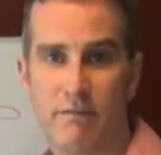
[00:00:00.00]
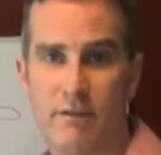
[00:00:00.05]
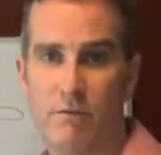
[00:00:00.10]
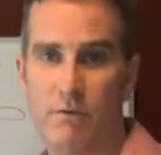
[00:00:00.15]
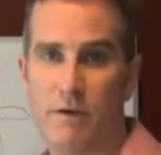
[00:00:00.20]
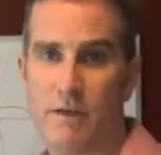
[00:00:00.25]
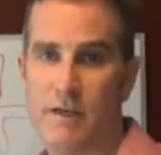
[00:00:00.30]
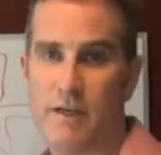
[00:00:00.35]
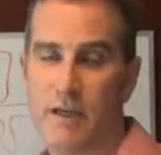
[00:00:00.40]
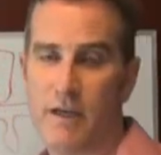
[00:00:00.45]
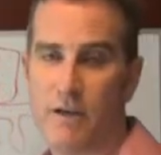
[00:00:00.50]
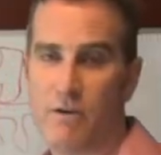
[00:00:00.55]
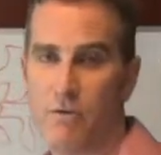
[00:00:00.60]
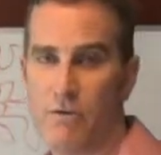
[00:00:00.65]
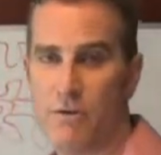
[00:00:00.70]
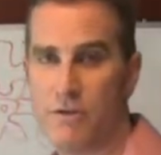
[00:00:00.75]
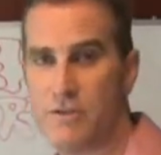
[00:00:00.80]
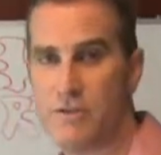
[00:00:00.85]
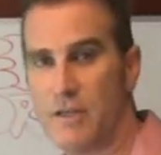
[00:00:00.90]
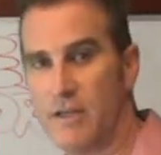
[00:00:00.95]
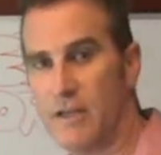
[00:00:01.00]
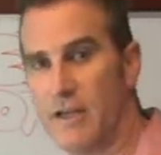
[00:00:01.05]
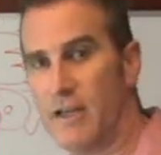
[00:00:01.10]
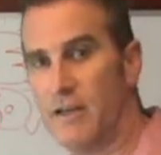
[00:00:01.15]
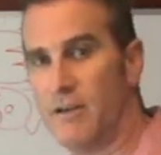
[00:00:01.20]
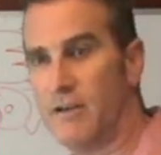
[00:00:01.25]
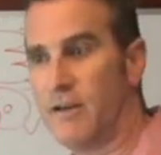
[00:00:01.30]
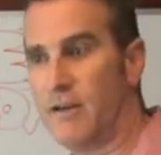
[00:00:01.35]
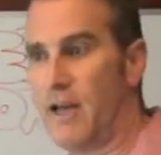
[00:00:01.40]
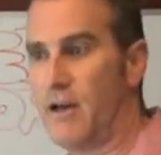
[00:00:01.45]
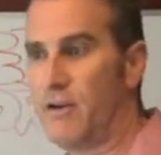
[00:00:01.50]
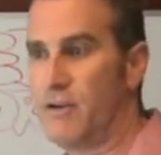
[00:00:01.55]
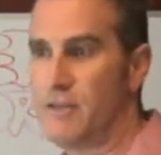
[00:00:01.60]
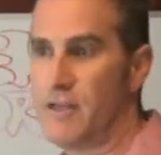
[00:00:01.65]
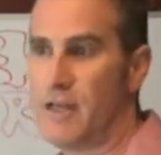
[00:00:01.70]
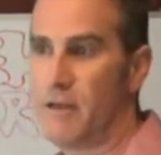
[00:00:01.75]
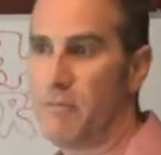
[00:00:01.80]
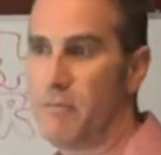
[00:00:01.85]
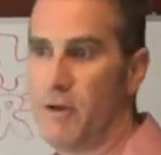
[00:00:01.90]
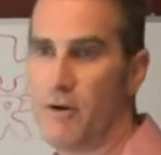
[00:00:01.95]
You want to take a course at night on how to
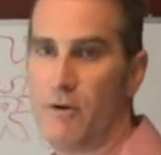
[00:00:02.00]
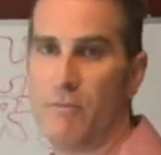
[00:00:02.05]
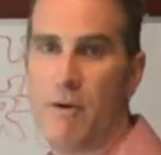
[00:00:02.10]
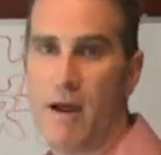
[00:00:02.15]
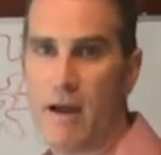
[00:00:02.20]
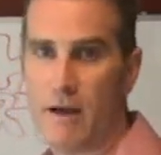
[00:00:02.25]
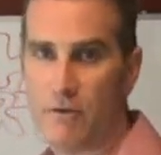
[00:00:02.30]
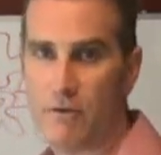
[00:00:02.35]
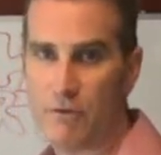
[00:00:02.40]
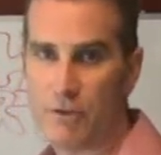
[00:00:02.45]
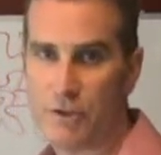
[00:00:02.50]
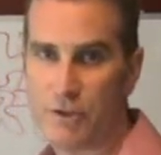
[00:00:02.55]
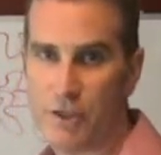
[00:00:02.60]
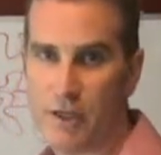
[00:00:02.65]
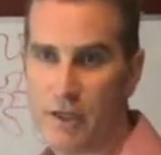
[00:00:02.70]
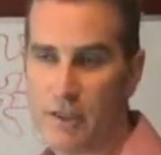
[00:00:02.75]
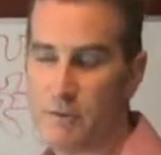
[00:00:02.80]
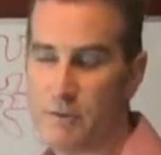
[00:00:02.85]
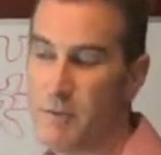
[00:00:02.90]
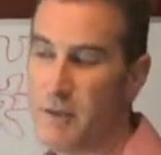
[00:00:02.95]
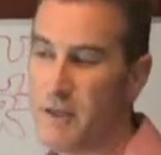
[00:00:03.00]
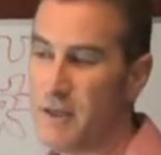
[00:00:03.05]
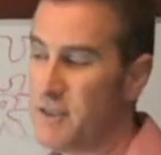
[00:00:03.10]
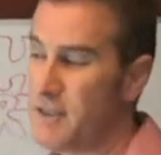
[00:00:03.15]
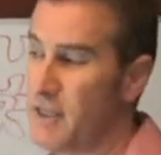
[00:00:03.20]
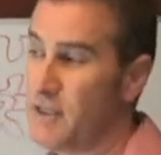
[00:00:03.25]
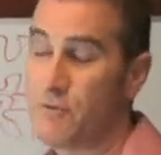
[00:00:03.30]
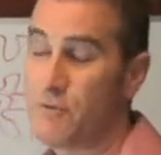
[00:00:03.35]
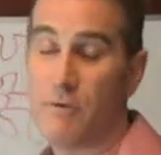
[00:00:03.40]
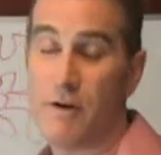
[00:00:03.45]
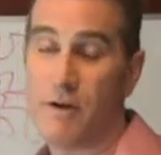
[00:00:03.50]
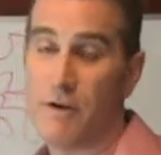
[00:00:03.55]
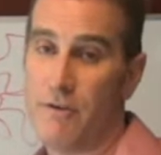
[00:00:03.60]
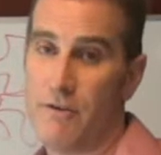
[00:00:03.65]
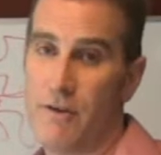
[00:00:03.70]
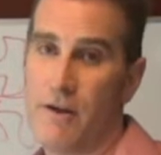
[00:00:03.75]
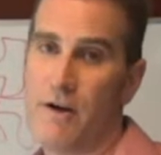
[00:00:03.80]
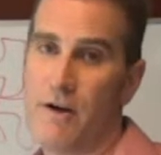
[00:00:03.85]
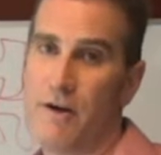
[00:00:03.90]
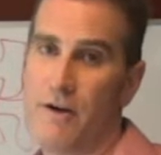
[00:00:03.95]
take better macro shots, because that's why
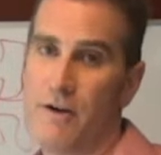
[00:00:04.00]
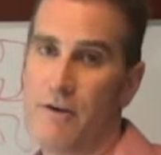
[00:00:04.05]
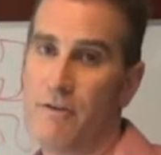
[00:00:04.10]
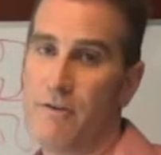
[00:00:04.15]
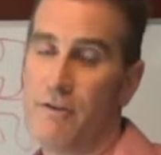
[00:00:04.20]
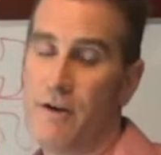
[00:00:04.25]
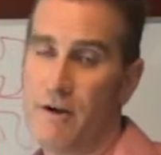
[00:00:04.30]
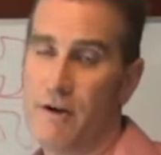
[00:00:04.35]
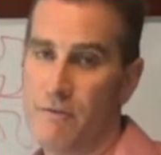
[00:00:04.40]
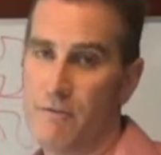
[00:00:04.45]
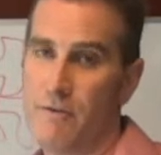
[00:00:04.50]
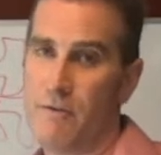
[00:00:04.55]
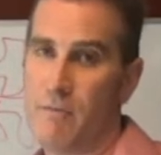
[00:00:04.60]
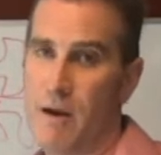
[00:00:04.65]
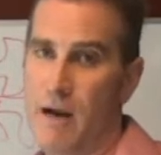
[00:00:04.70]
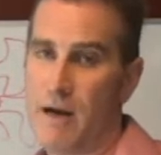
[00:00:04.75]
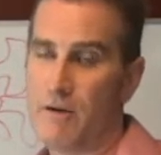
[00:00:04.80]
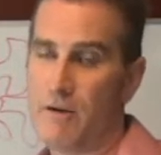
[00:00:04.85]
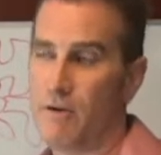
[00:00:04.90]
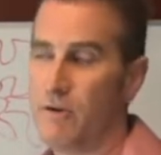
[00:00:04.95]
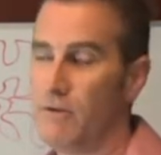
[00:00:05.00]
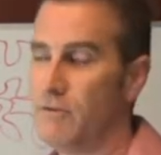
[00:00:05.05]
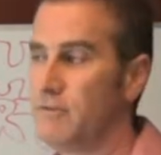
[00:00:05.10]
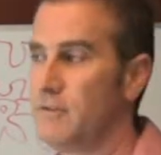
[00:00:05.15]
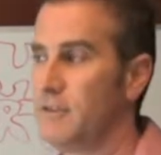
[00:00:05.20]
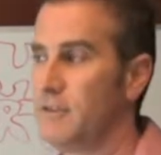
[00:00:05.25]
you're there. You're there for macro.